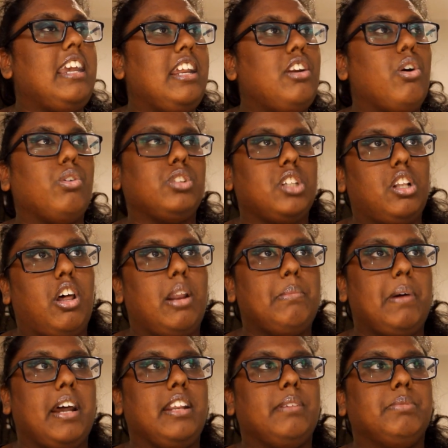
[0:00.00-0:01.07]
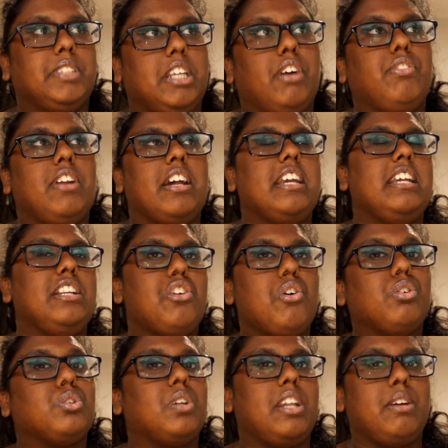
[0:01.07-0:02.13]
knows a lot about himself now. He
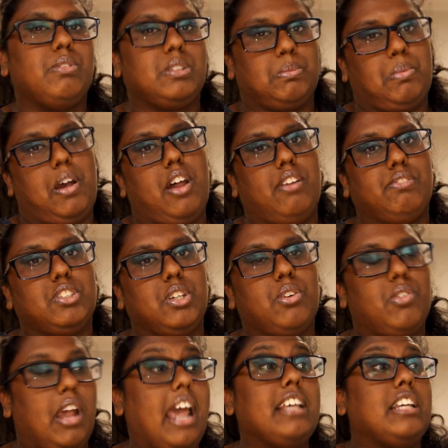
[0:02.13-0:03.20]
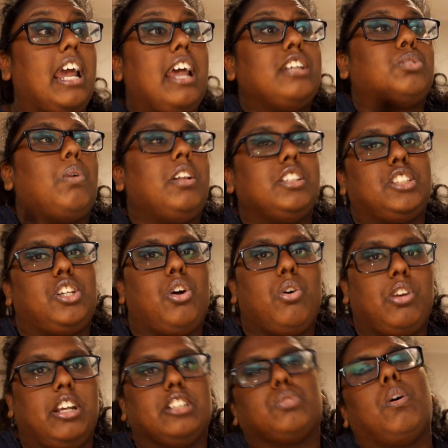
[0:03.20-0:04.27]
knows what he was a part of. So as well as the
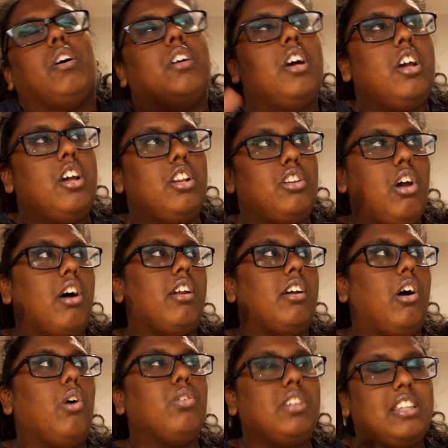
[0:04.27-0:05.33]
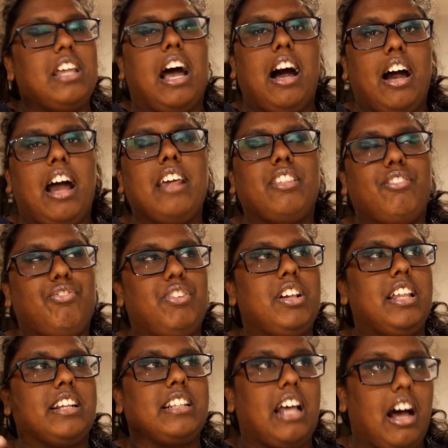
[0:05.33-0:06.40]
audience, well, not only I
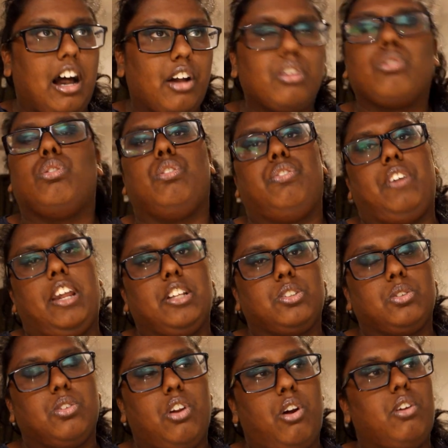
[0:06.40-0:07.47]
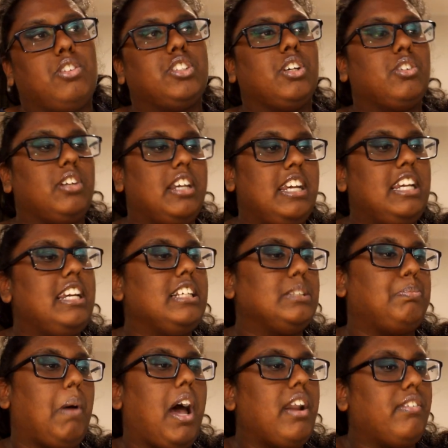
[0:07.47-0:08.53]
feel like the hardcore fans will know. So he is
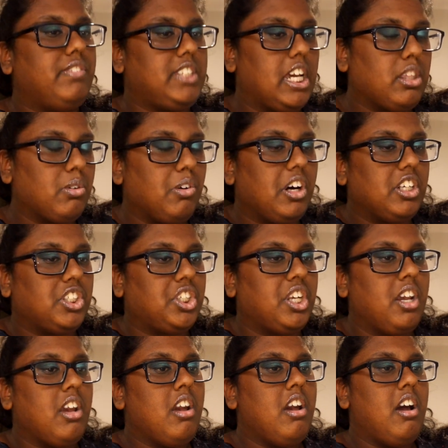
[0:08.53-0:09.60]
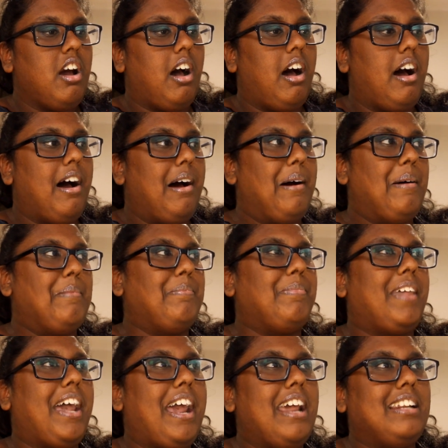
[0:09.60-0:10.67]
part of Death Watch,
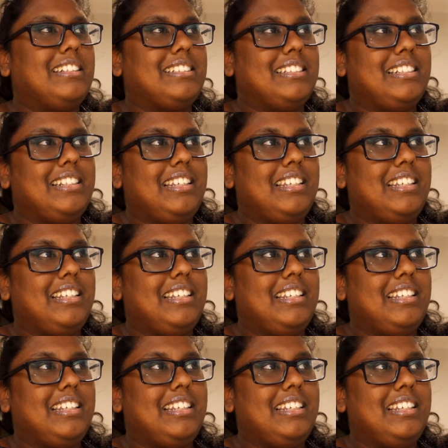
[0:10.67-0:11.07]
and